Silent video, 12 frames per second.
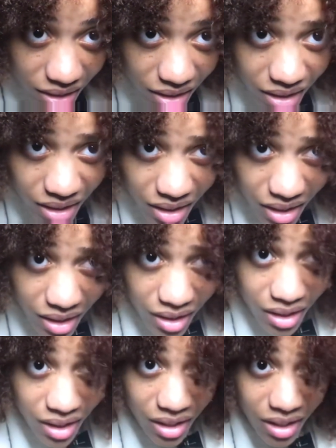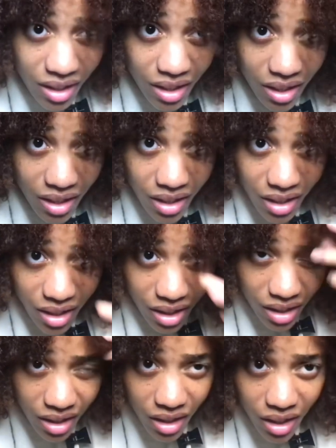
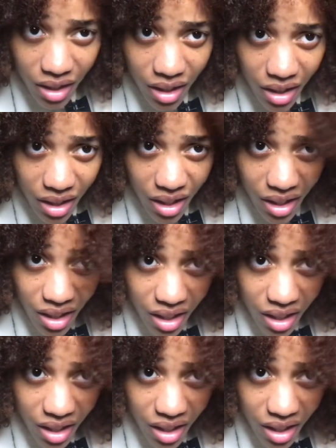Nothing is said.